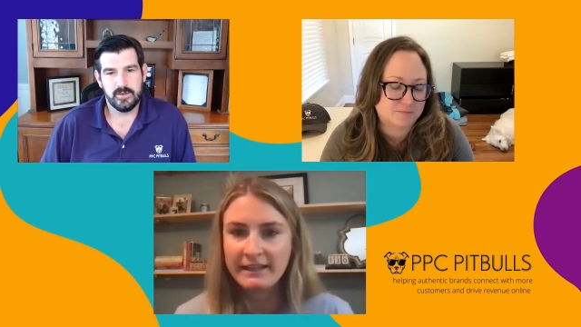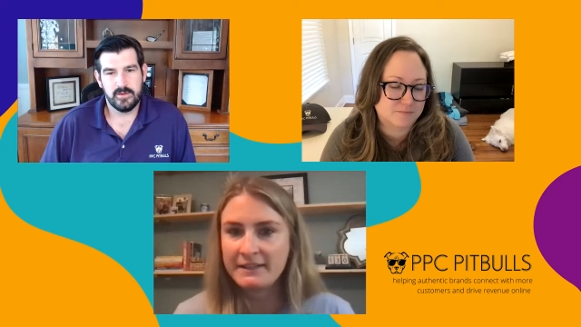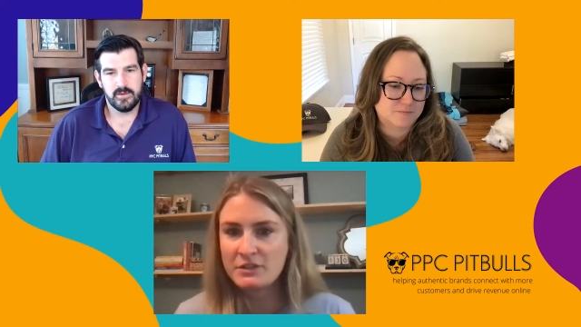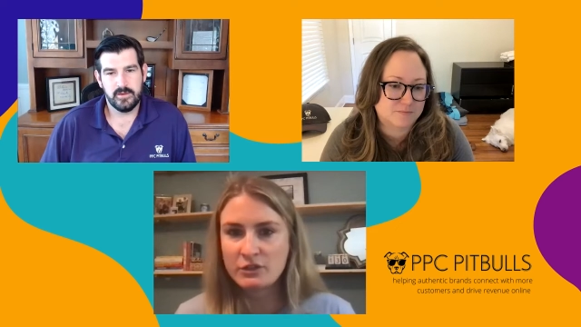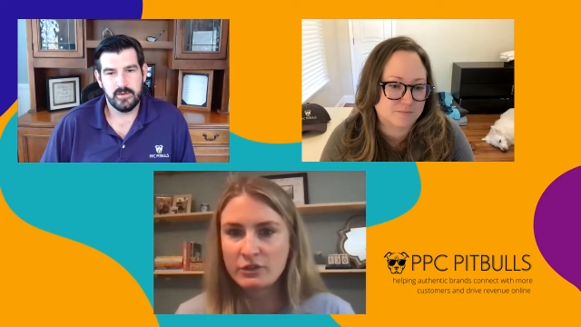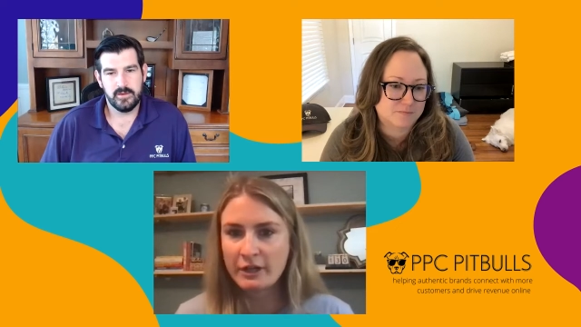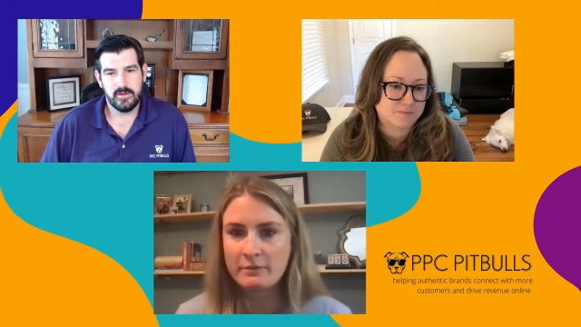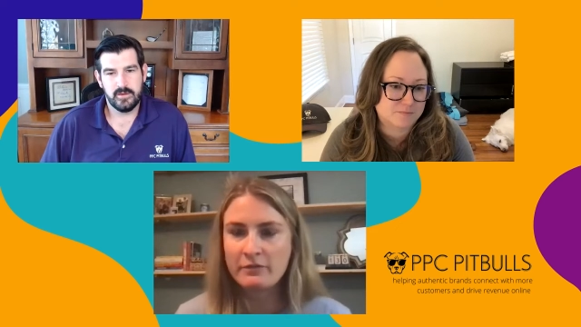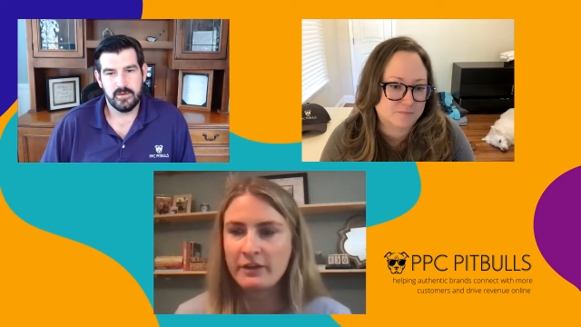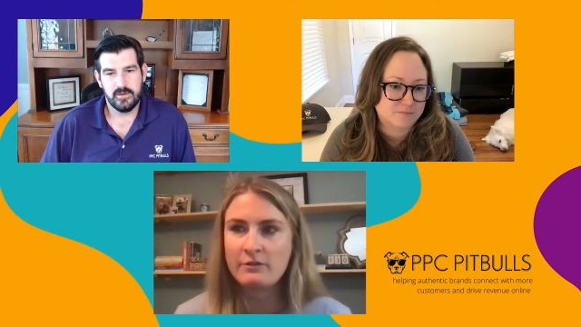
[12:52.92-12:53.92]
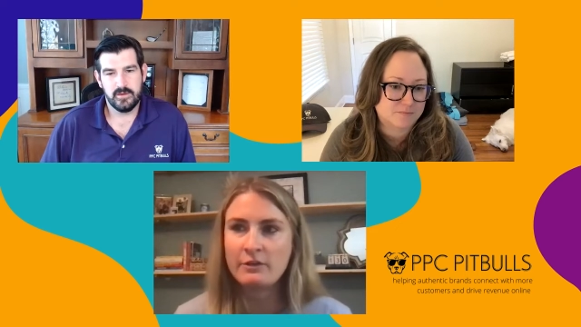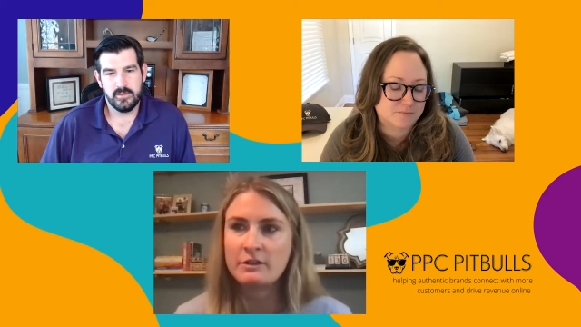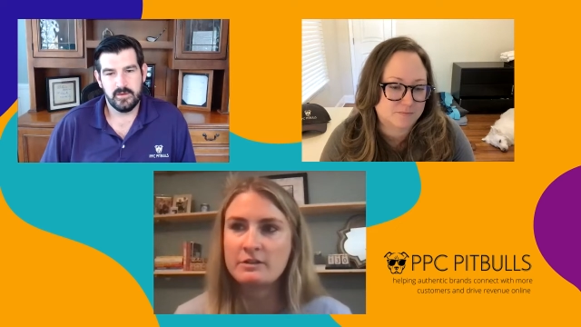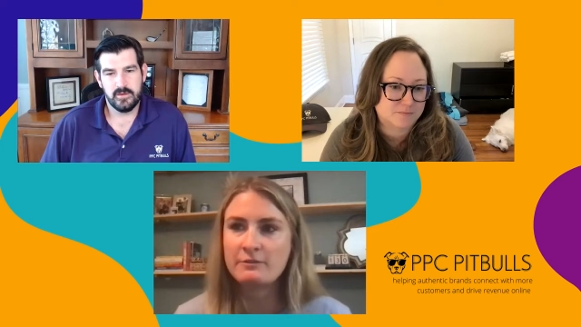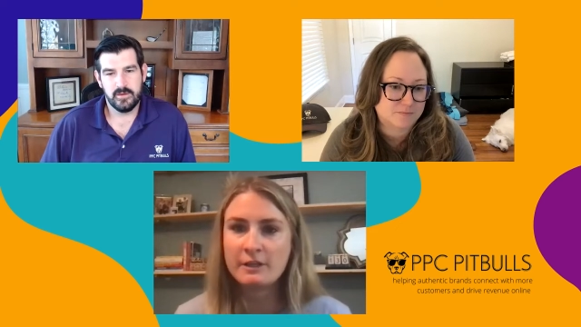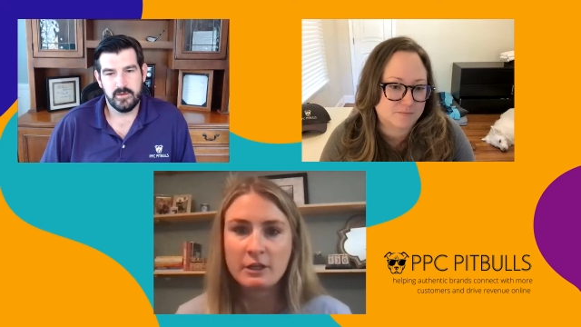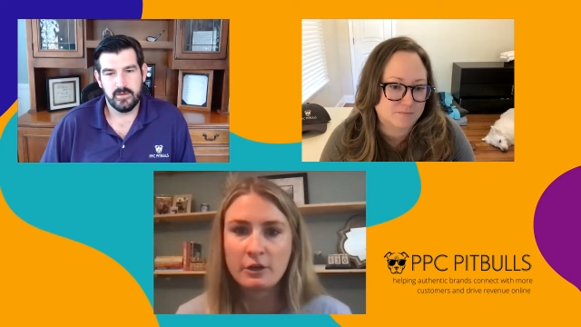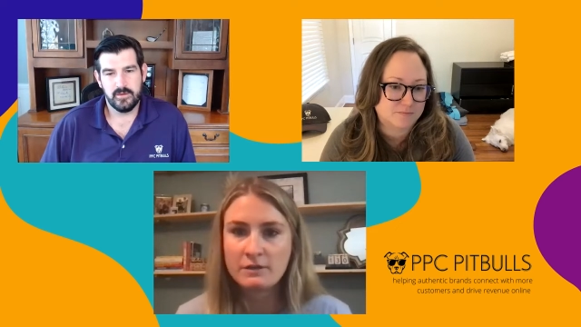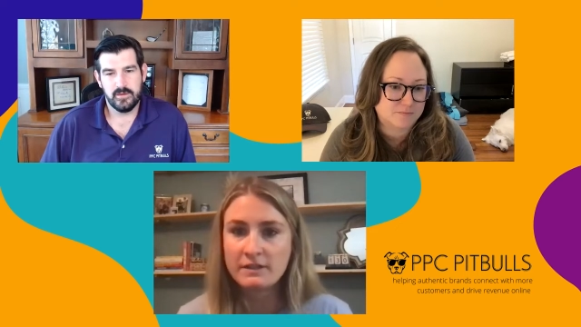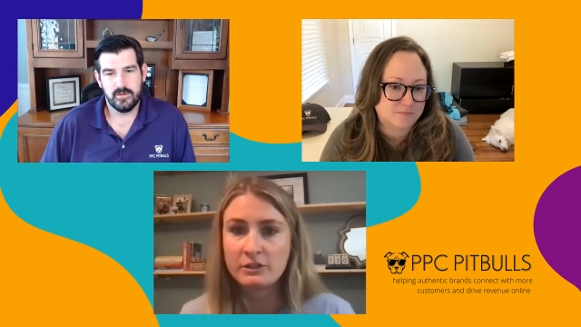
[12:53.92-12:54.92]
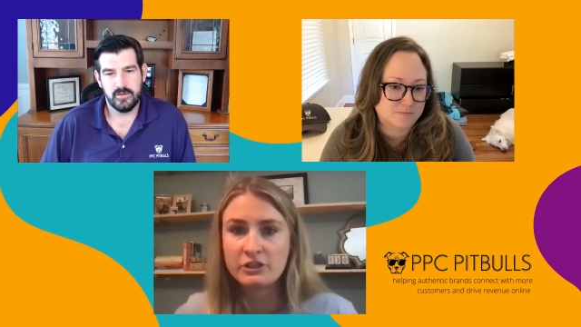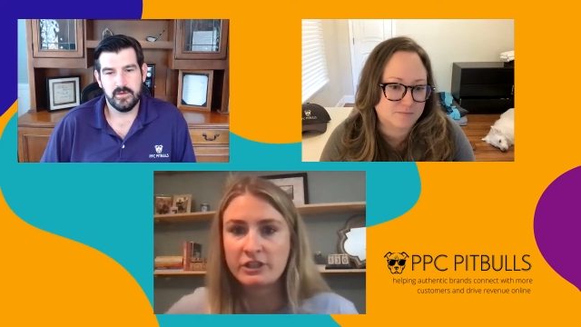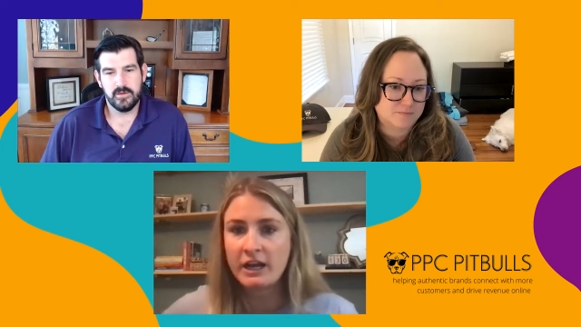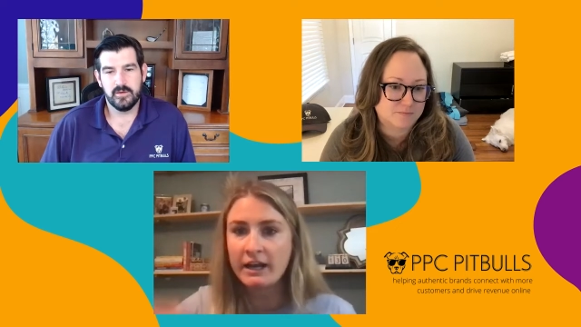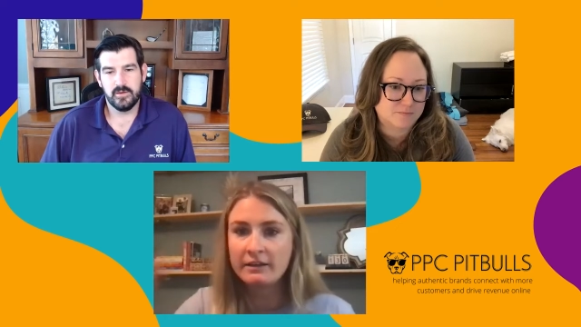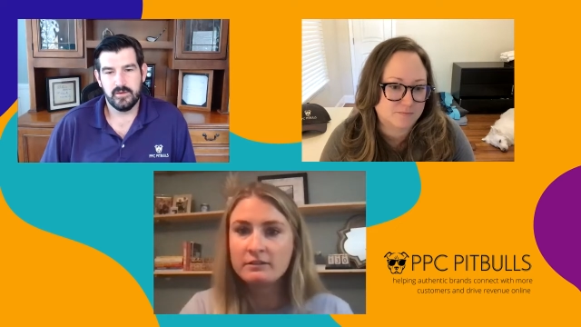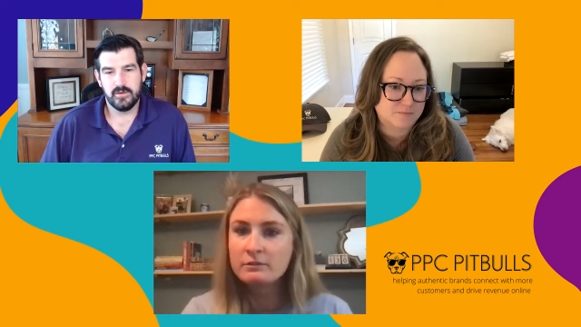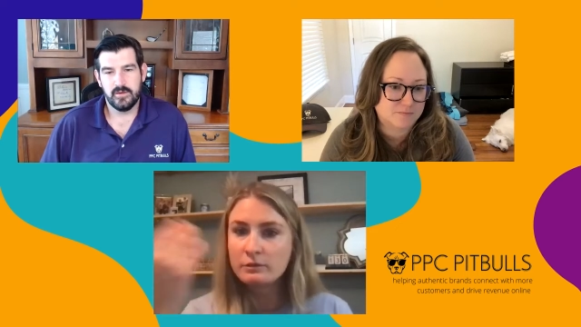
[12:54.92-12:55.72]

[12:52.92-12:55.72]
Speaker 1: Instagram favors videos that are shot